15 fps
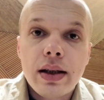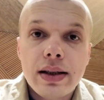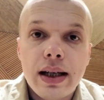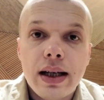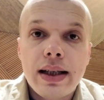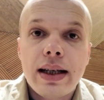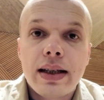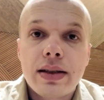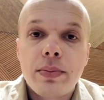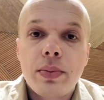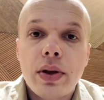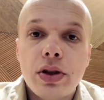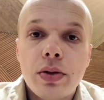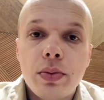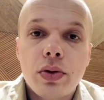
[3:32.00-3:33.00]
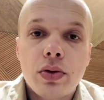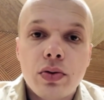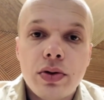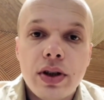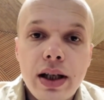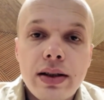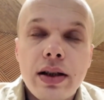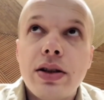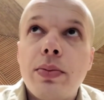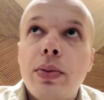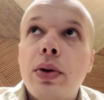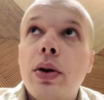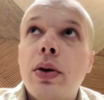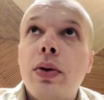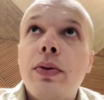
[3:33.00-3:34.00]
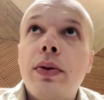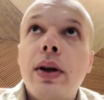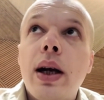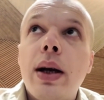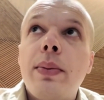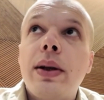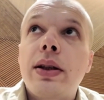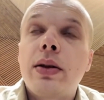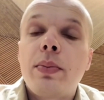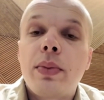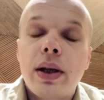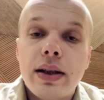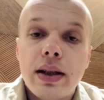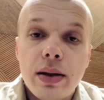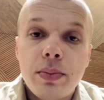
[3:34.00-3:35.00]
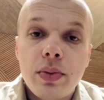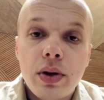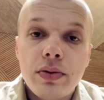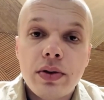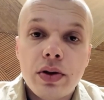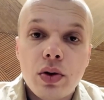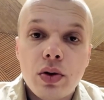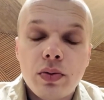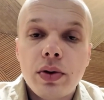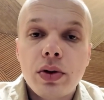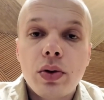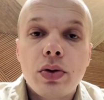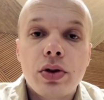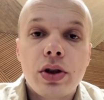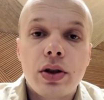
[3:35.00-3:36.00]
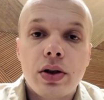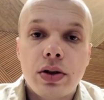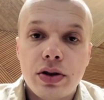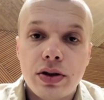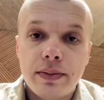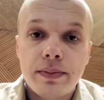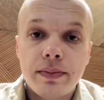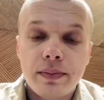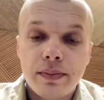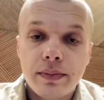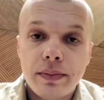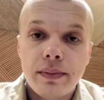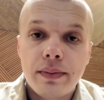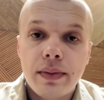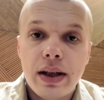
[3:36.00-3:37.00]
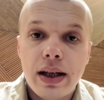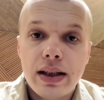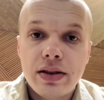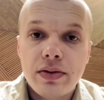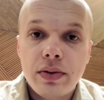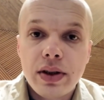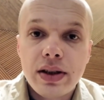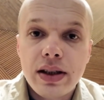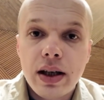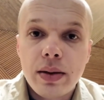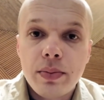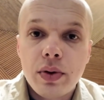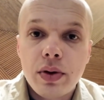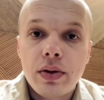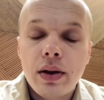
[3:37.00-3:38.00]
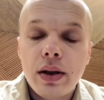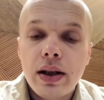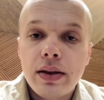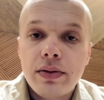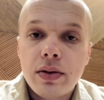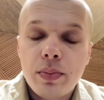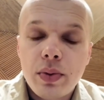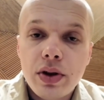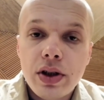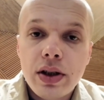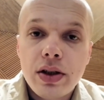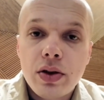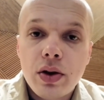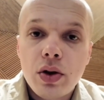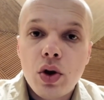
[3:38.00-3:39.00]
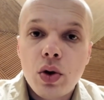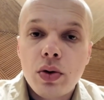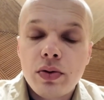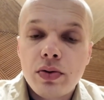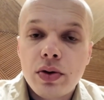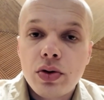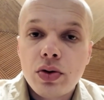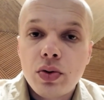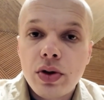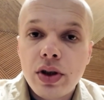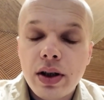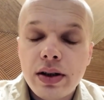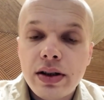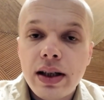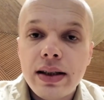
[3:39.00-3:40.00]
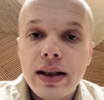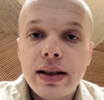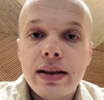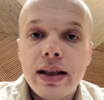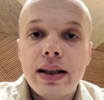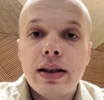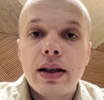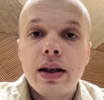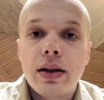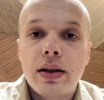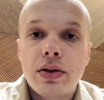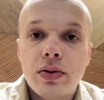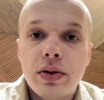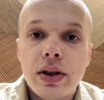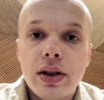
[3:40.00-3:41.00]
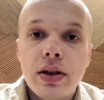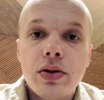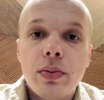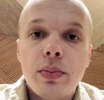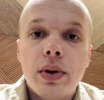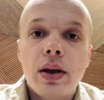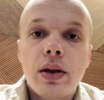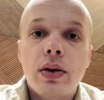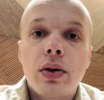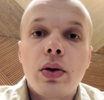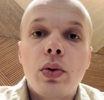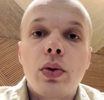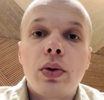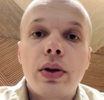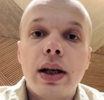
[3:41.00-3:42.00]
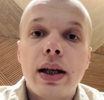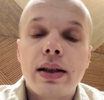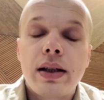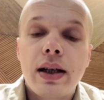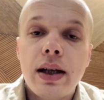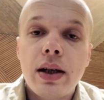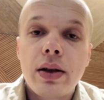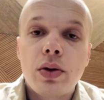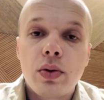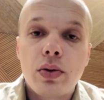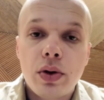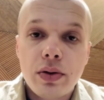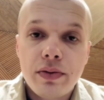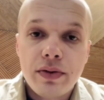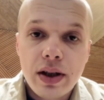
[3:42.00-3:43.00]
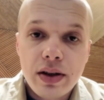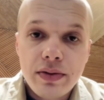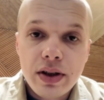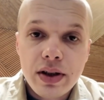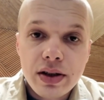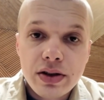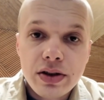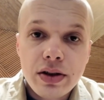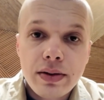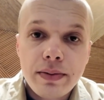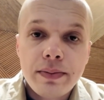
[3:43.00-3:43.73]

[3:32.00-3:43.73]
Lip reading: Then it's possible to take this period of time and spread that profit over those years. That is, for example, if the project is on hold for 2 years and then takes another 3 years to build, you could take, say, a total of 5 years,